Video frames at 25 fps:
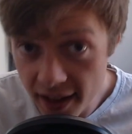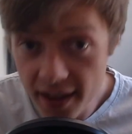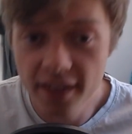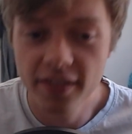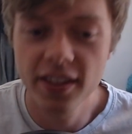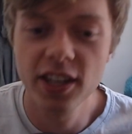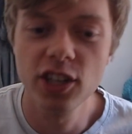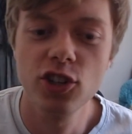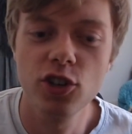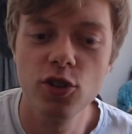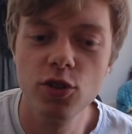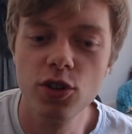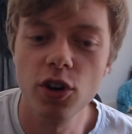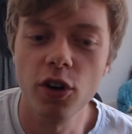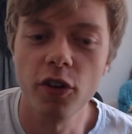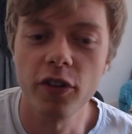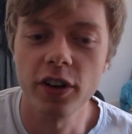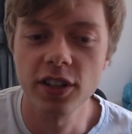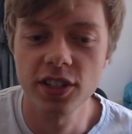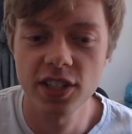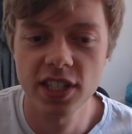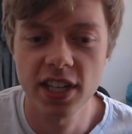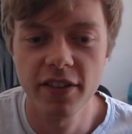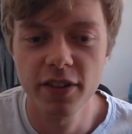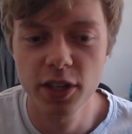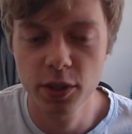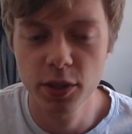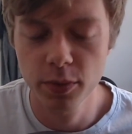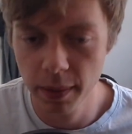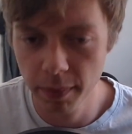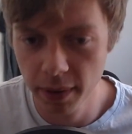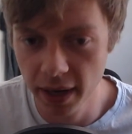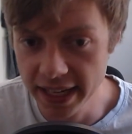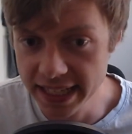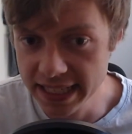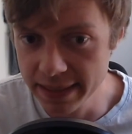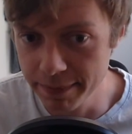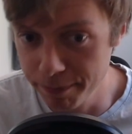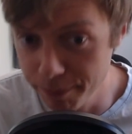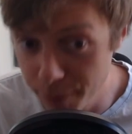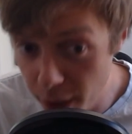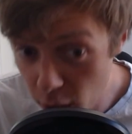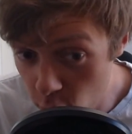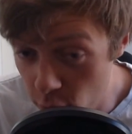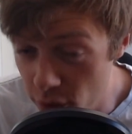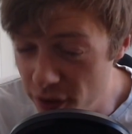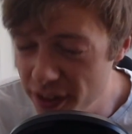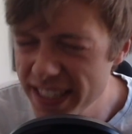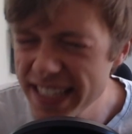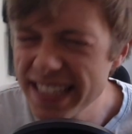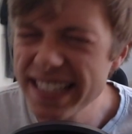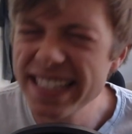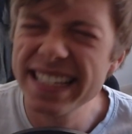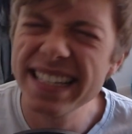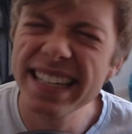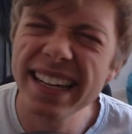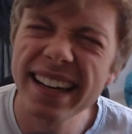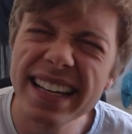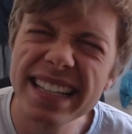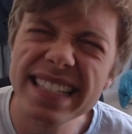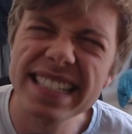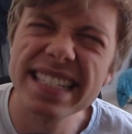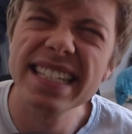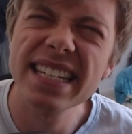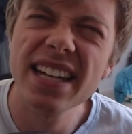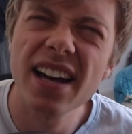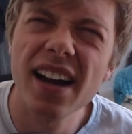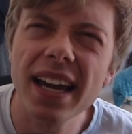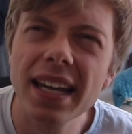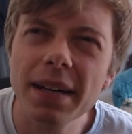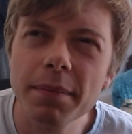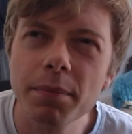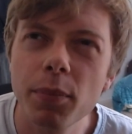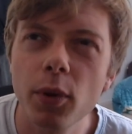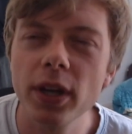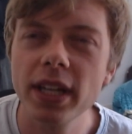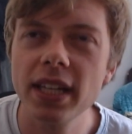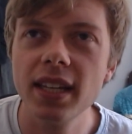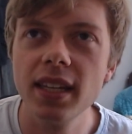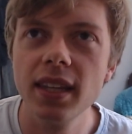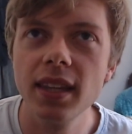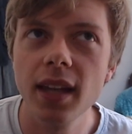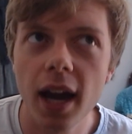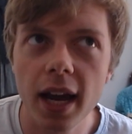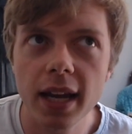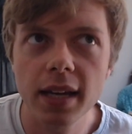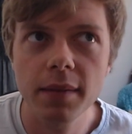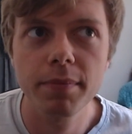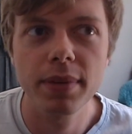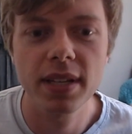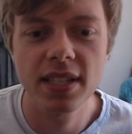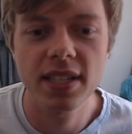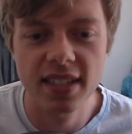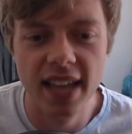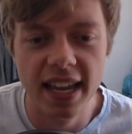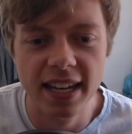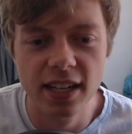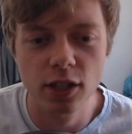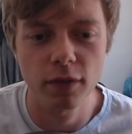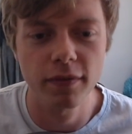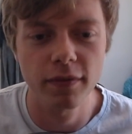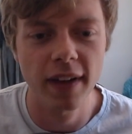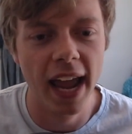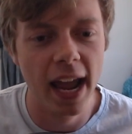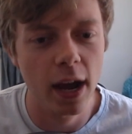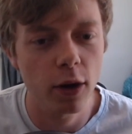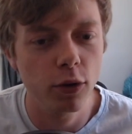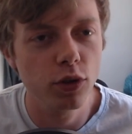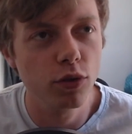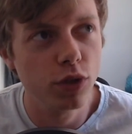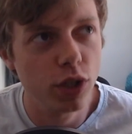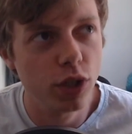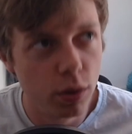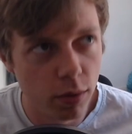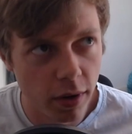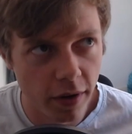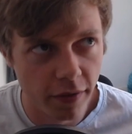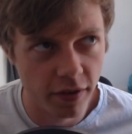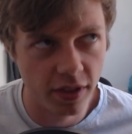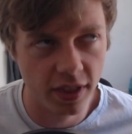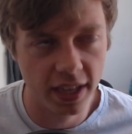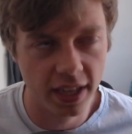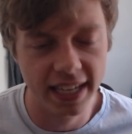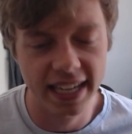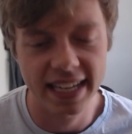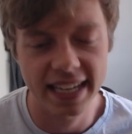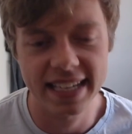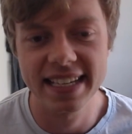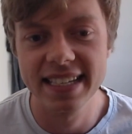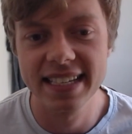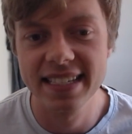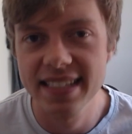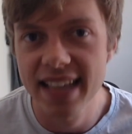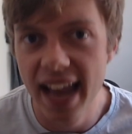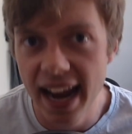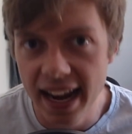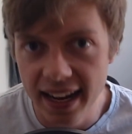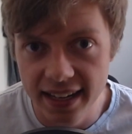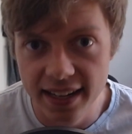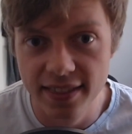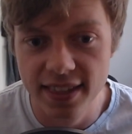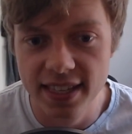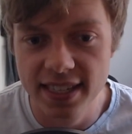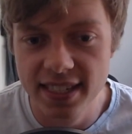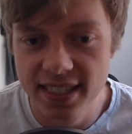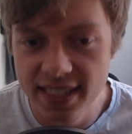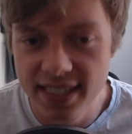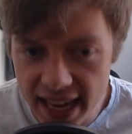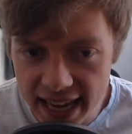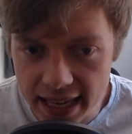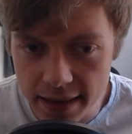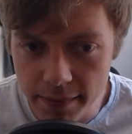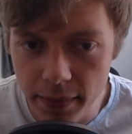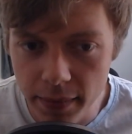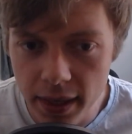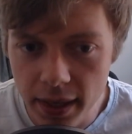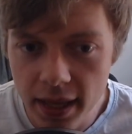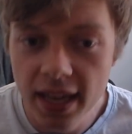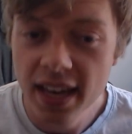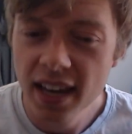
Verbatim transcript: This tutorial series will apply to both, since ninety-nine point nine percent of how you do everything is exactly the same,